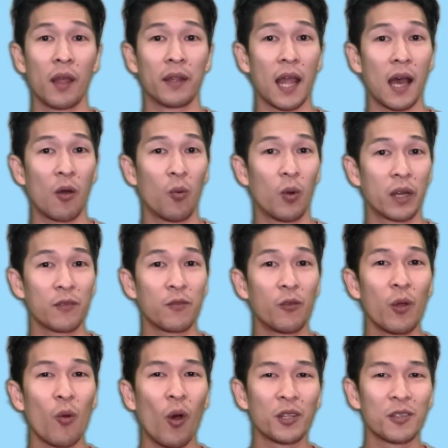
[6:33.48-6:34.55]
Now, what if
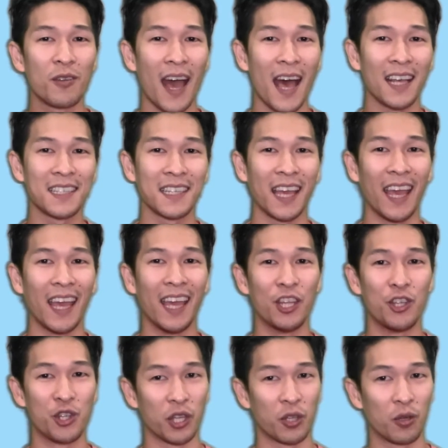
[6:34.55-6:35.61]
we want to ask
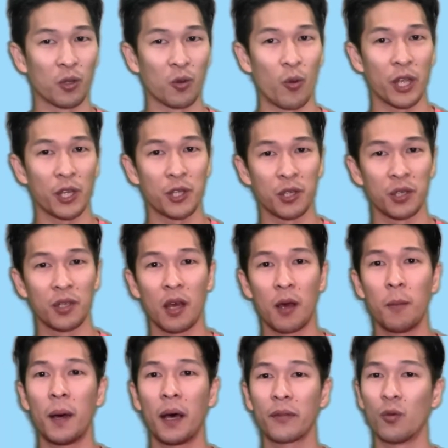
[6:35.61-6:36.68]
a general question
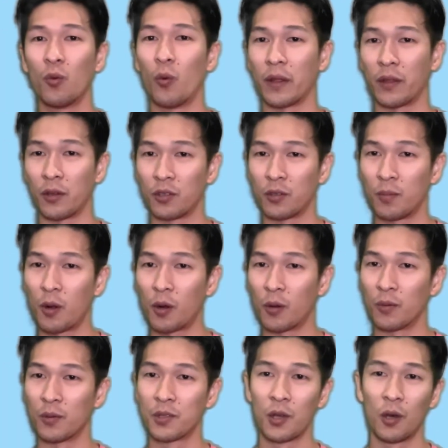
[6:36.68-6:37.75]
about the weather
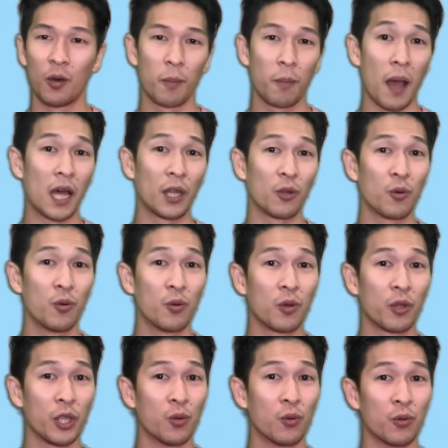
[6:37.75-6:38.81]
tomorrow? So, paano
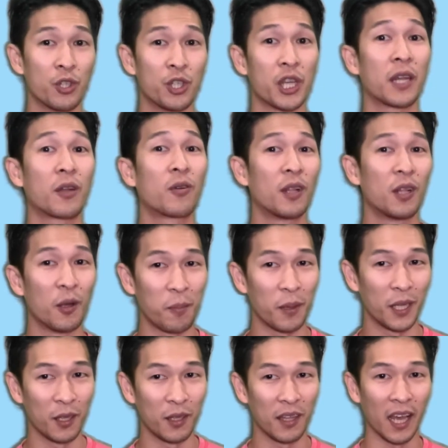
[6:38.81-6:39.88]
kung yung general
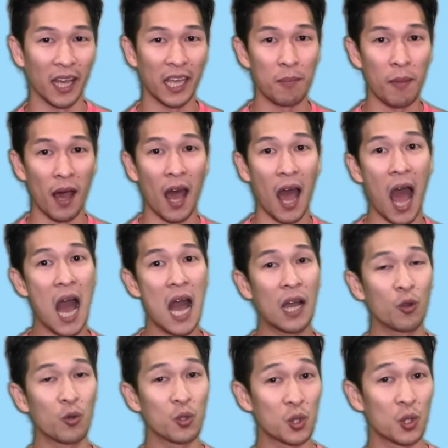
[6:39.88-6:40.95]
opinion ng iba
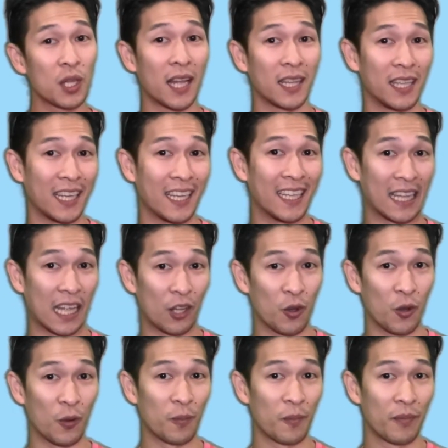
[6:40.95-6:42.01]
ang gusto nating
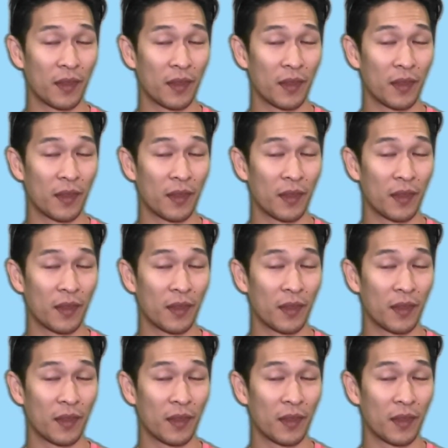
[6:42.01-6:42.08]
itanong?